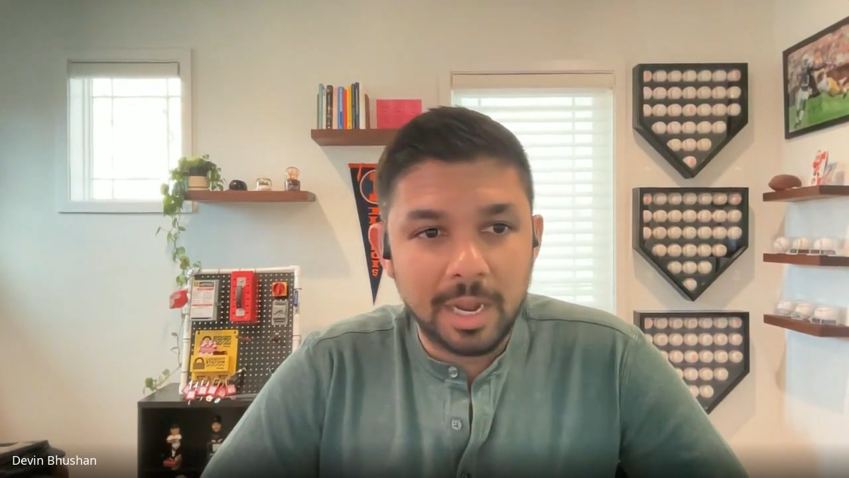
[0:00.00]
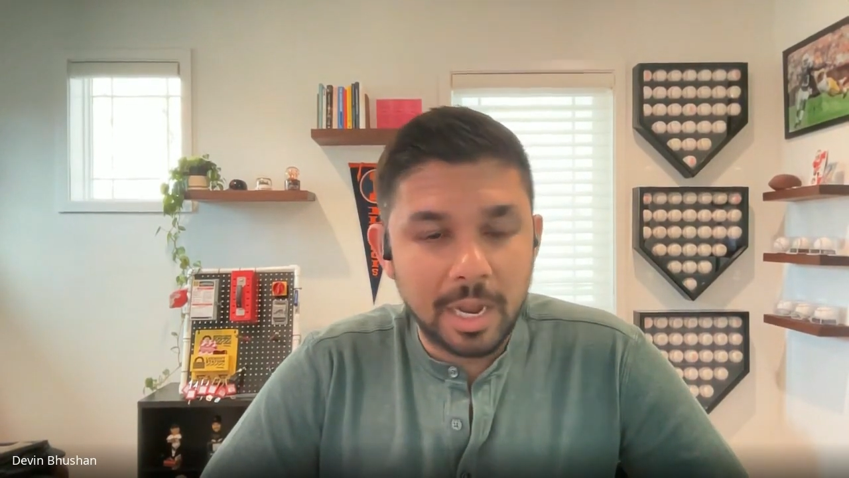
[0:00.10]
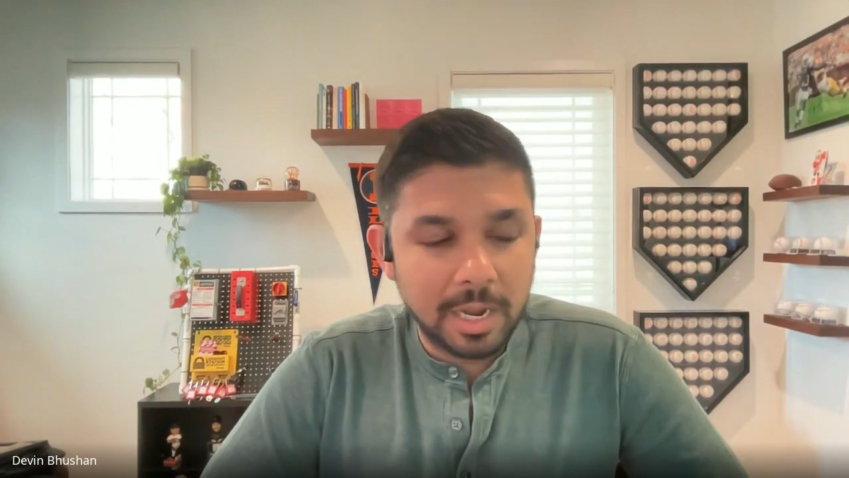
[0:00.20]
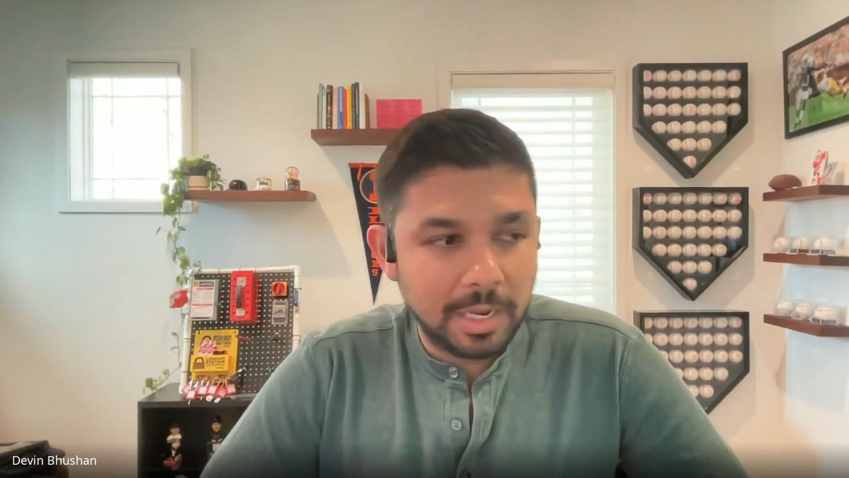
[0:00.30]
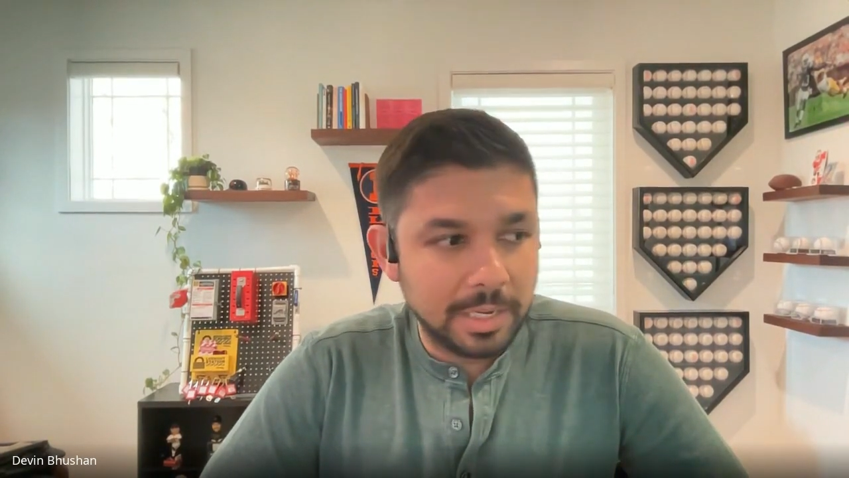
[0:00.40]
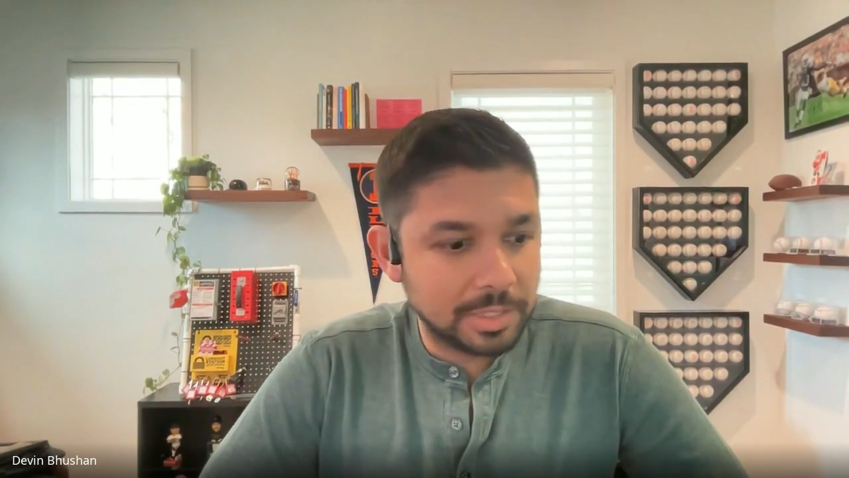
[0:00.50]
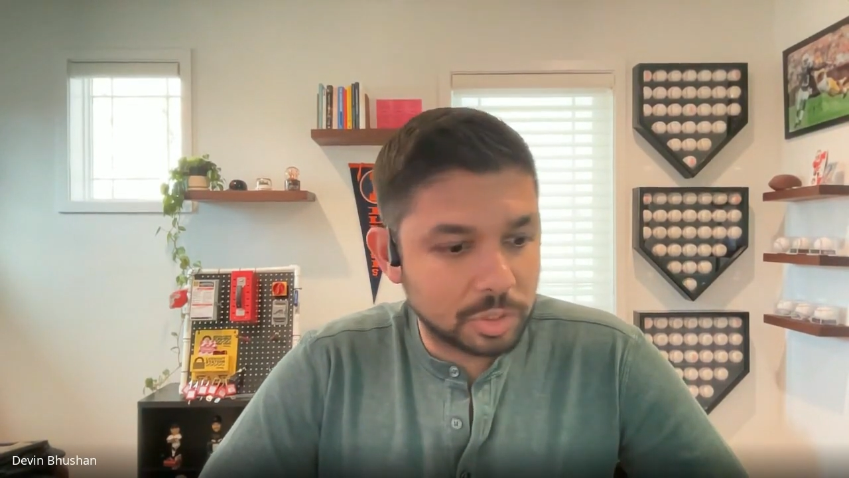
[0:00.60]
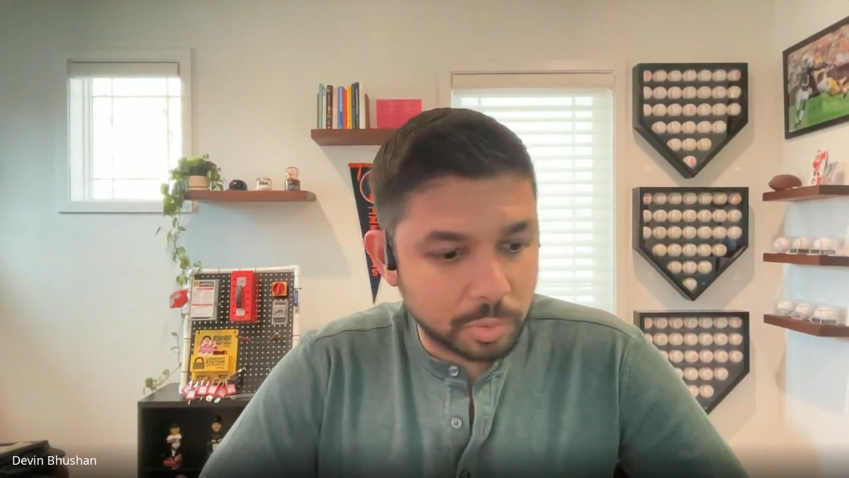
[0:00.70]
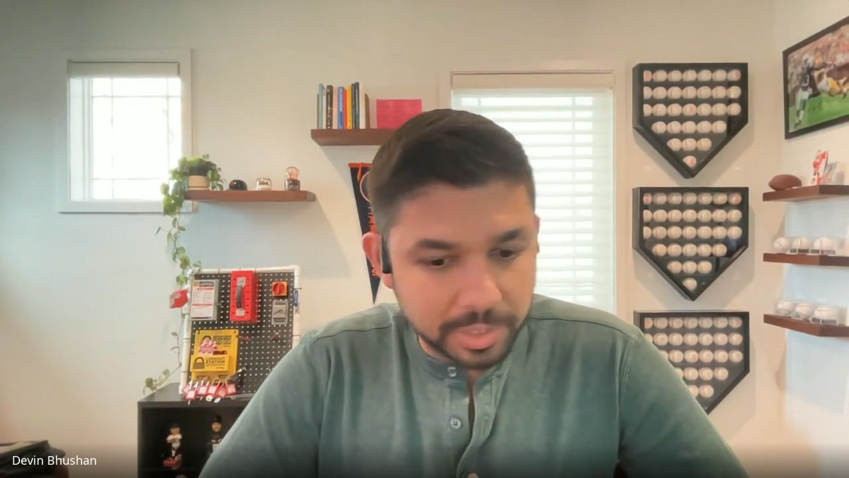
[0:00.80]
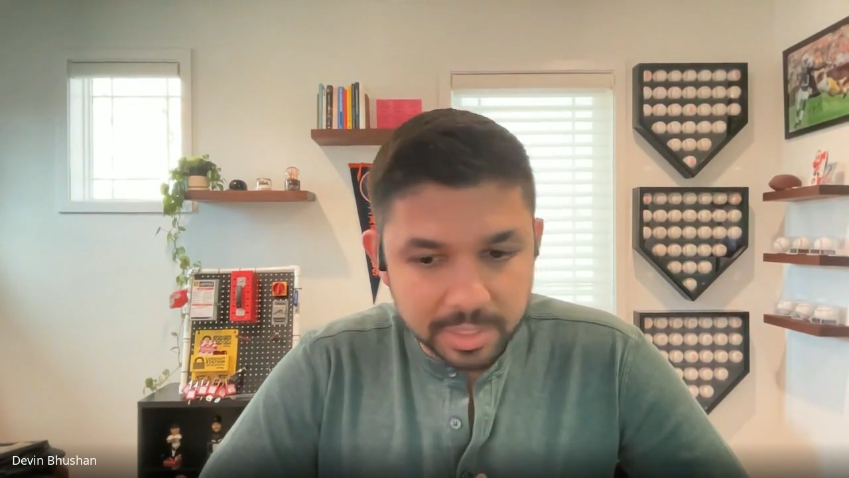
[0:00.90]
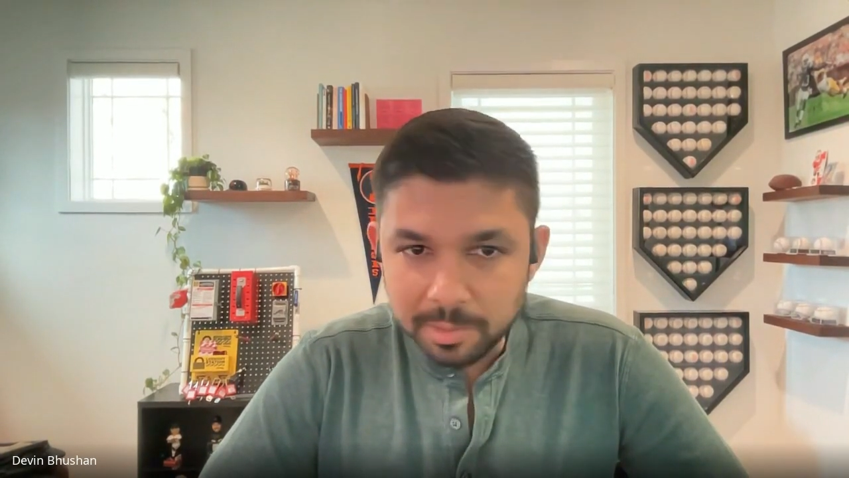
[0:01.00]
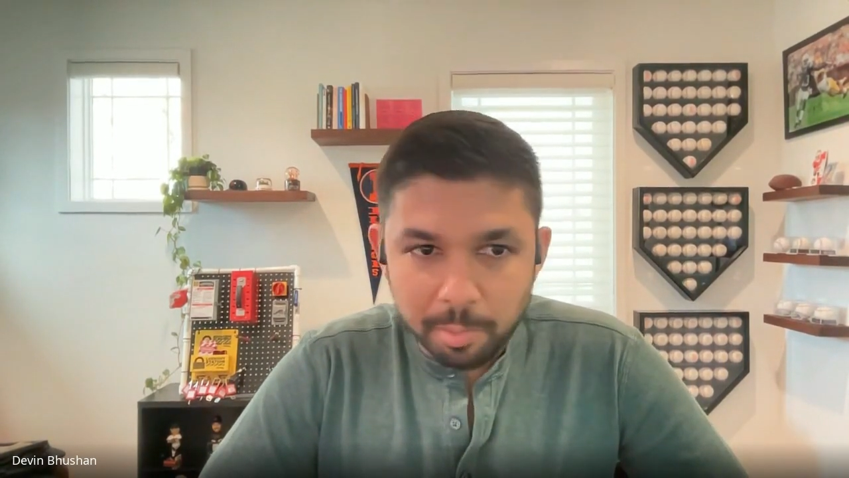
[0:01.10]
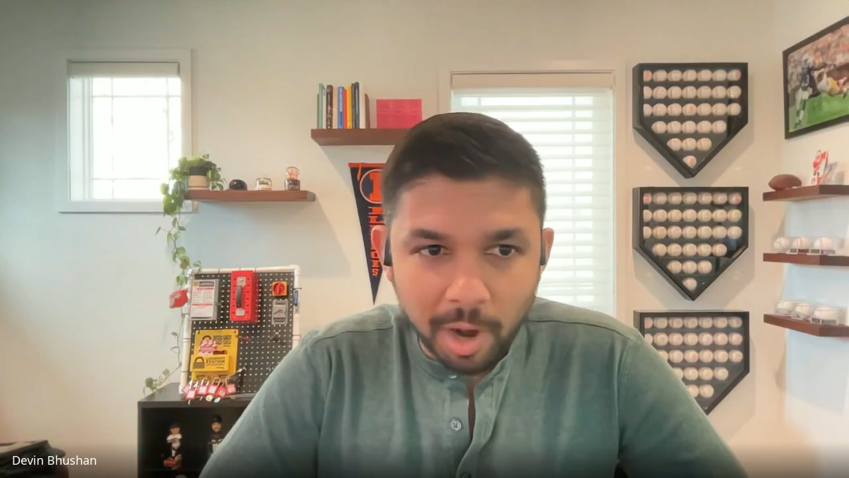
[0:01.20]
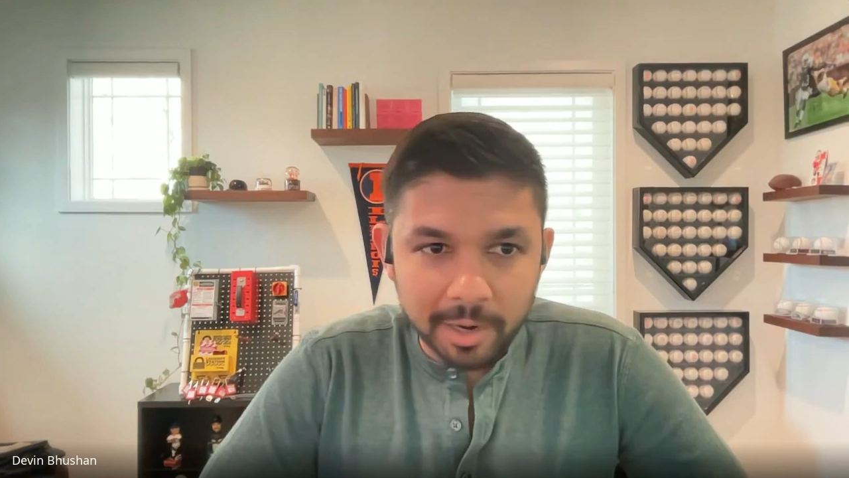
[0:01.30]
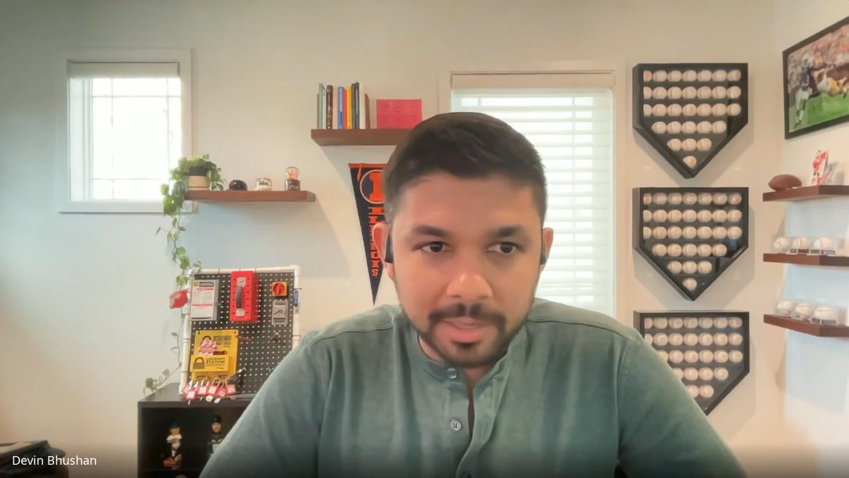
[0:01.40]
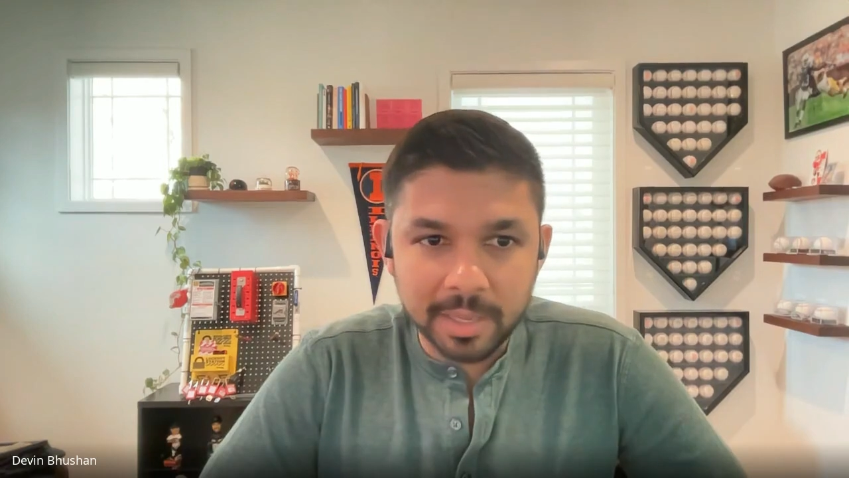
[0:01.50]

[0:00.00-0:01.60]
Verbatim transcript: Uh, Squint is a product